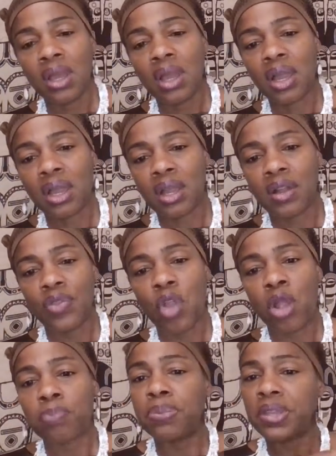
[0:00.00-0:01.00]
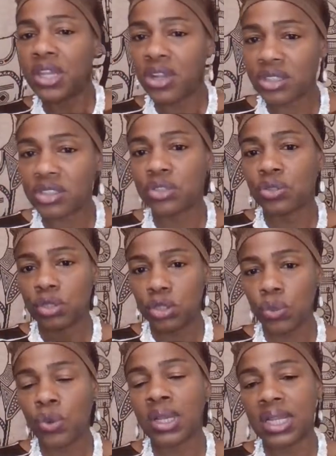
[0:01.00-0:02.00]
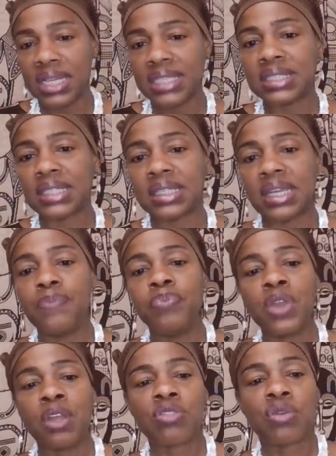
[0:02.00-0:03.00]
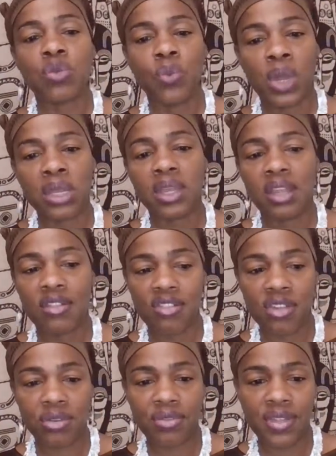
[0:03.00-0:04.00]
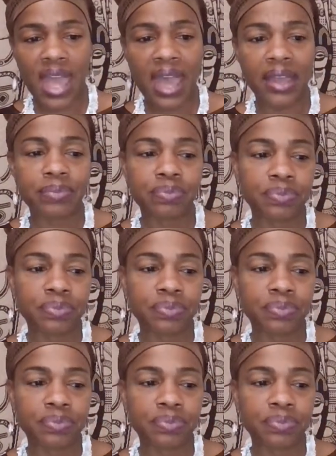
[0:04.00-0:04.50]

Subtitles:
are pierced or torn easily. So you want to consider that.